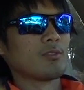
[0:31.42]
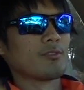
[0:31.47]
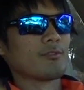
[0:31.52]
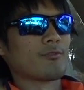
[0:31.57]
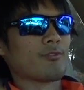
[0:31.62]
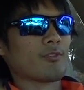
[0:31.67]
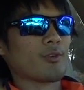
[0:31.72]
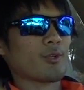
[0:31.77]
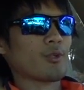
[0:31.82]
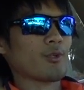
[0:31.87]

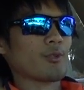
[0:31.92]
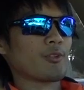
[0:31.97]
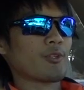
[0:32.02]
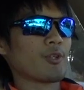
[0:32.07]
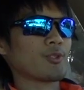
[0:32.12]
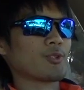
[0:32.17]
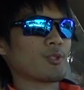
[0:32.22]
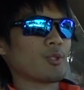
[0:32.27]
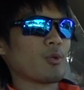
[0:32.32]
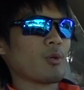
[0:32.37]
for
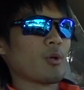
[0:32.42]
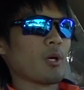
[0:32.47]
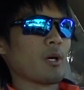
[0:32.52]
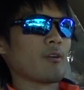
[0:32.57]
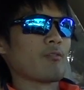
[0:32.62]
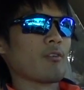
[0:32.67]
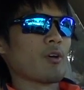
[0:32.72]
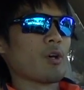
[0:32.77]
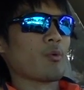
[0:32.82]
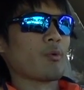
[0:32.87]
those who
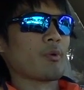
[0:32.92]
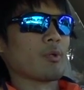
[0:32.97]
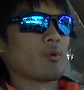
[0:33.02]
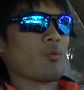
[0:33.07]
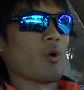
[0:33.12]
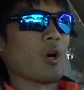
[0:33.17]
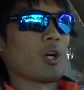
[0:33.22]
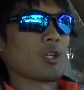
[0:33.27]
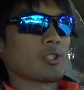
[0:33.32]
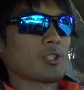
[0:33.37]
have already
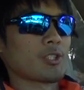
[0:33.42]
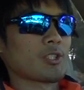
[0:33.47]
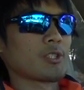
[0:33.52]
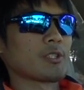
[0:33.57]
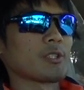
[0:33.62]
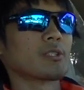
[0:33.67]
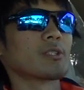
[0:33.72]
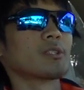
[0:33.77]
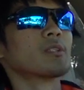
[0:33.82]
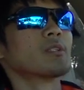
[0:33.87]
watched
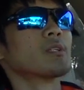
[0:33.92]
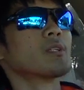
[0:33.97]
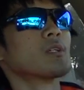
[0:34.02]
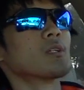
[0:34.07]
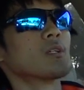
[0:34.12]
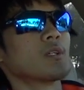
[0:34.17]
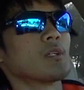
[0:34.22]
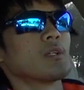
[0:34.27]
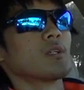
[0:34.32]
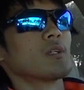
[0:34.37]

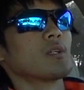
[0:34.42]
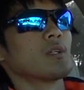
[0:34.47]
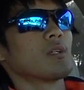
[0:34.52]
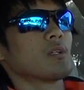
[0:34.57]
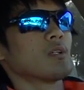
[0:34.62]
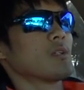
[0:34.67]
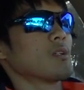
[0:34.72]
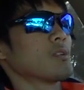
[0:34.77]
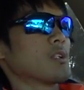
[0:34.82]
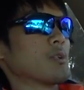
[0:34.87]

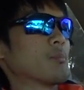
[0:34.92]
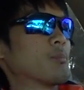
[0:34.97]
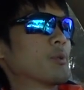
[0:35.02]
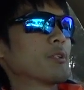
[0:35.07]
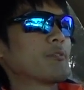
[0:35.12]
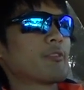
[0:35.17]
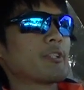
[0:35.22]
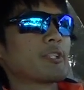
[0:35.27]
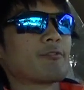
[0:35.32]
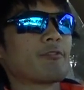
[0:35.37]
the
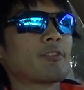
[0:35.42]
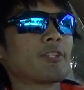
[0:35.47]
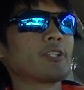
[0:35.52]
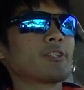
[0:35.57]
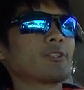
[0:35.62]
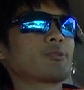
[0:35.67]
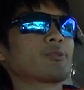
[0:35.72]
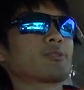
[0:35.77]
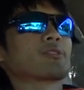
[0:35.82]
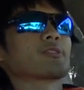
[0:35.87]
previous
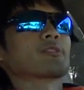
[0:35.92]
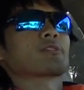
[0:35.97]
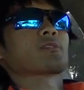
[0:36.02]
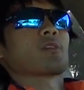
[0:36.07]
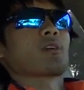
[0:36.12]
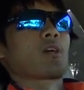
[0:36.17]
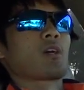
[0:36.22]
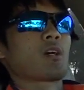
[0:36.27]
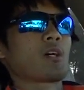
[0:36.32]
videos,